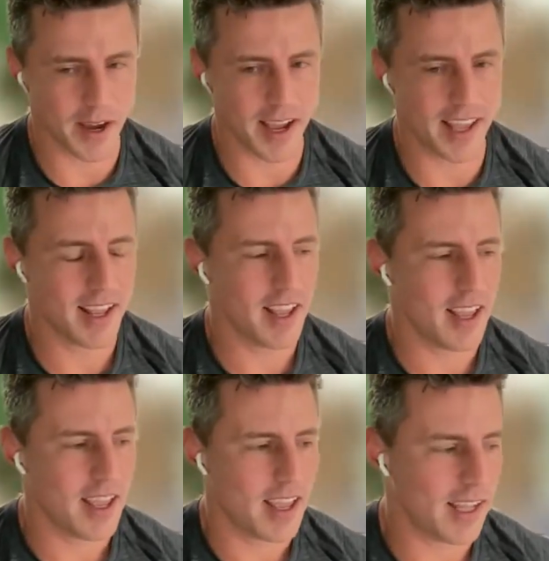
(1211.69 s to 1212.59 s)
at night.
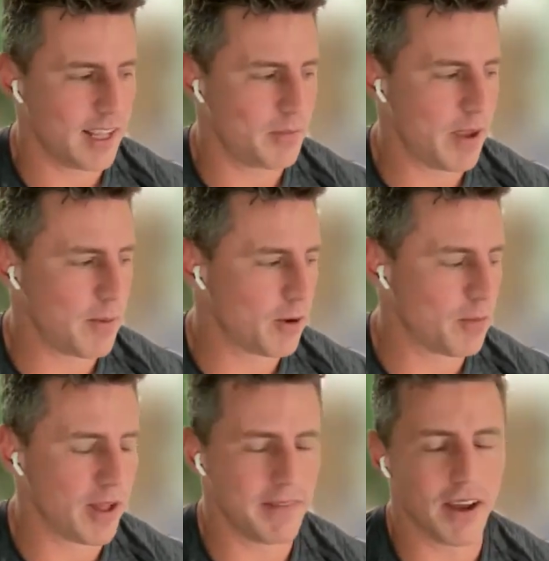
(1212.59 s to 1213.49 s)
And then
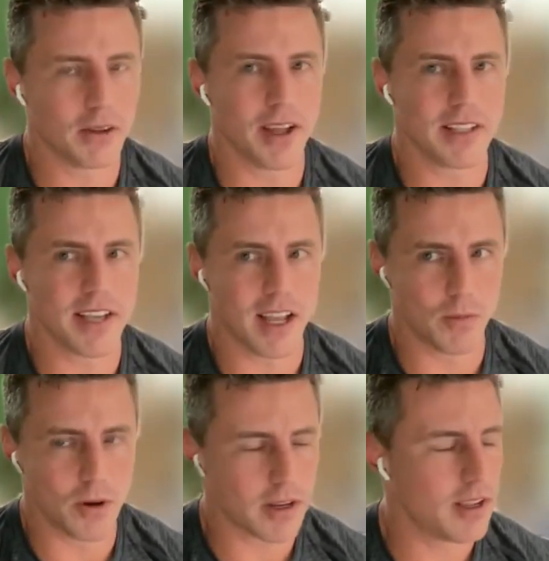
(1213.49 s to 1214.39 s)
people complain about online's
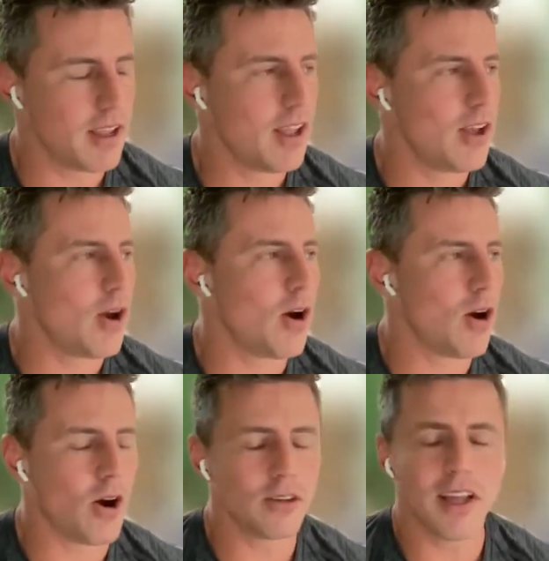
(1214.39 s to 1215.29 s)
hard work.
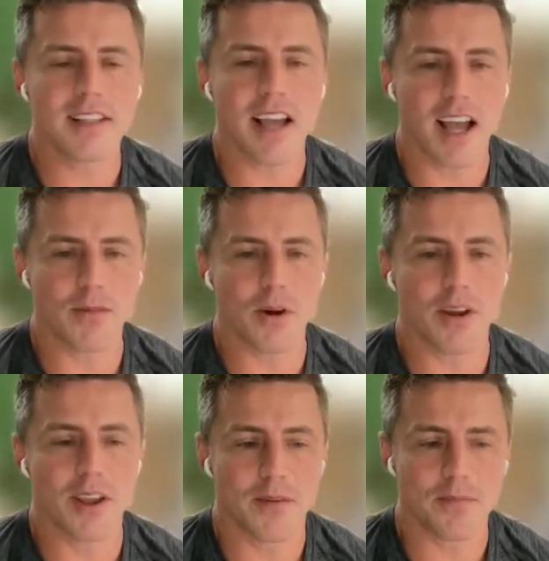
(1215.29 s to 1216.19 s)
Online's
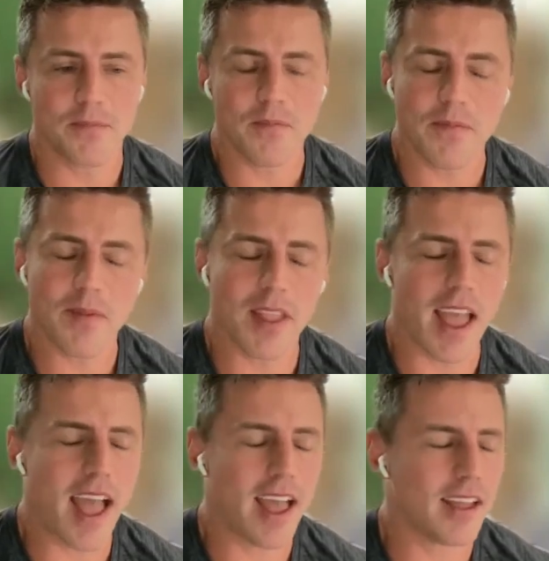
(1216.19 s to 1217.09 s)
hard work.
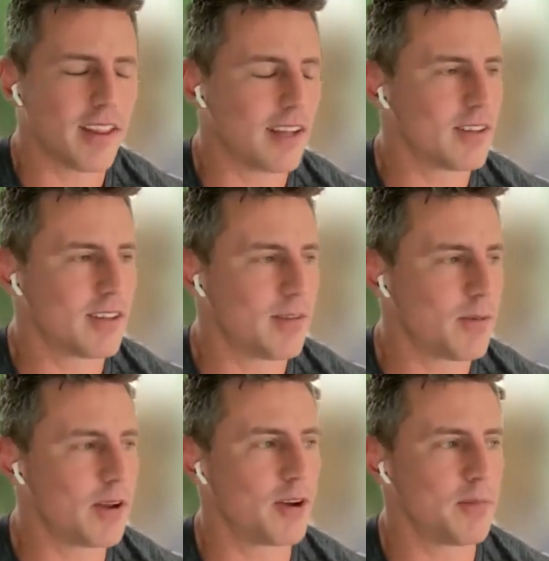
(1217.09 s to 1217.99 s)
Like
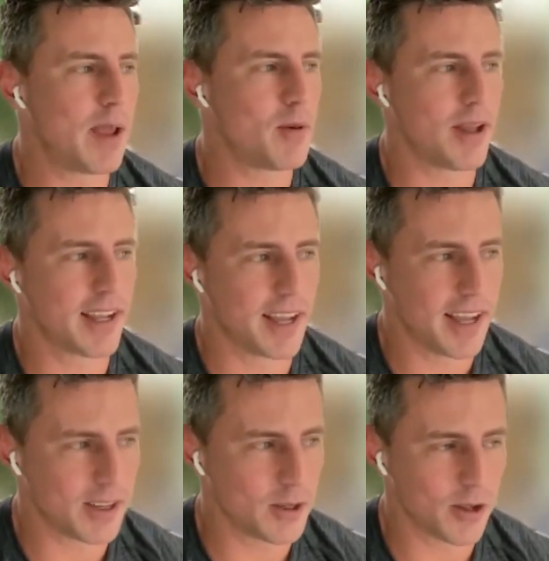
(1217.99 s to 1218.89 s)
we got people
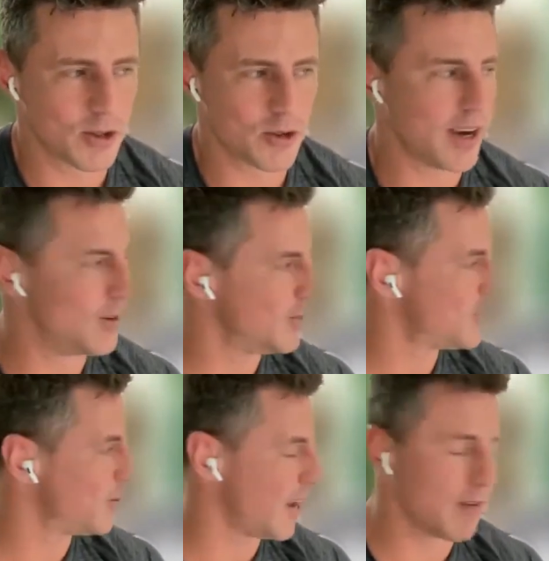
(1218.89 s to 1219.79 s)
like good old Trent
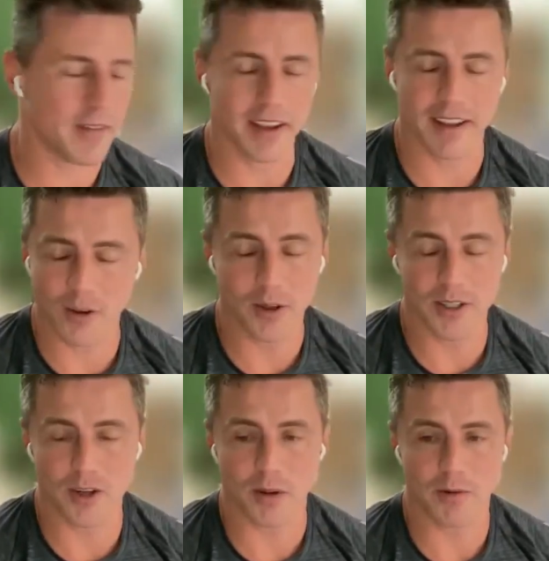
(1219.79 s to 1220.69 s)
who's doing everything,
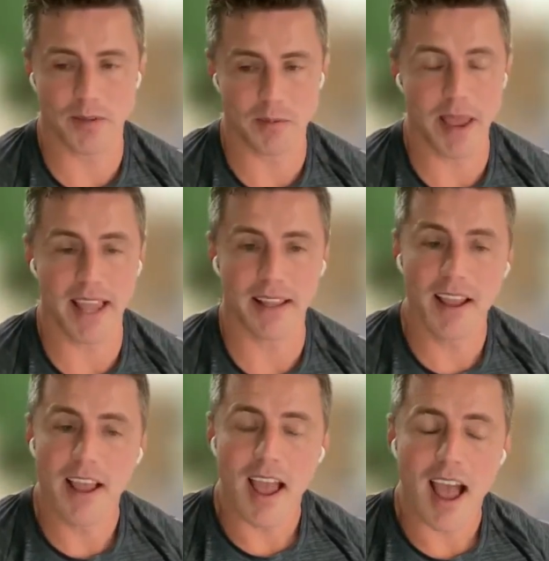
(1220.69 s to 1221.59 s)
all his job from his
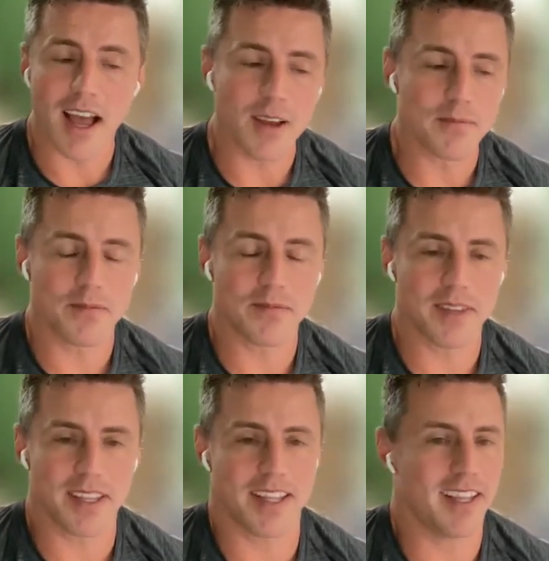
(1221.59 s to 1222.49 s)
bed. Um,
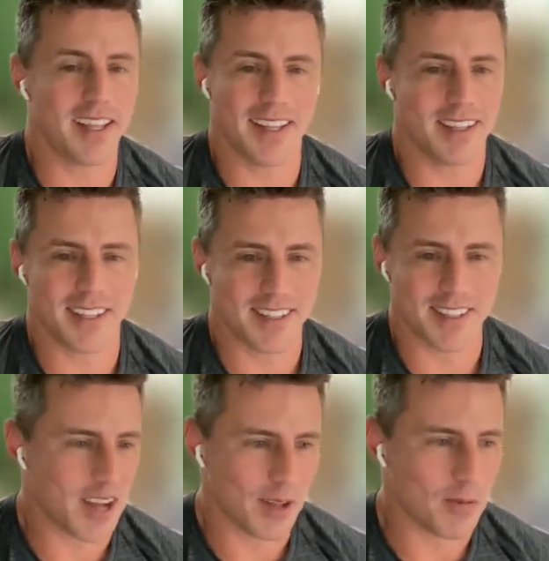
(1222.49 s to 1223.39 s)

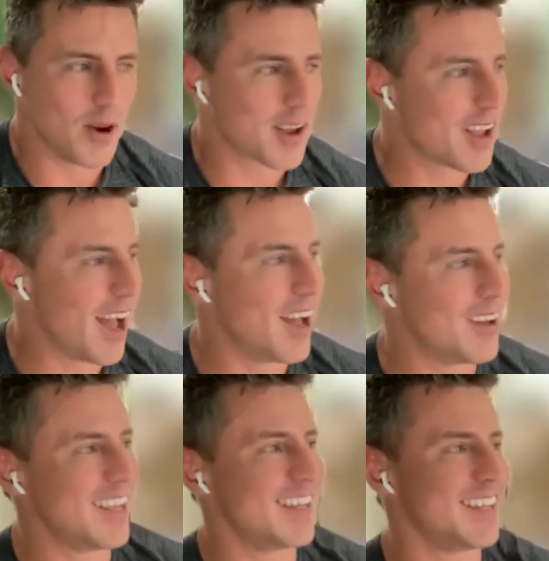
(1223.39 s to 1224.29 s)
it's not hard work.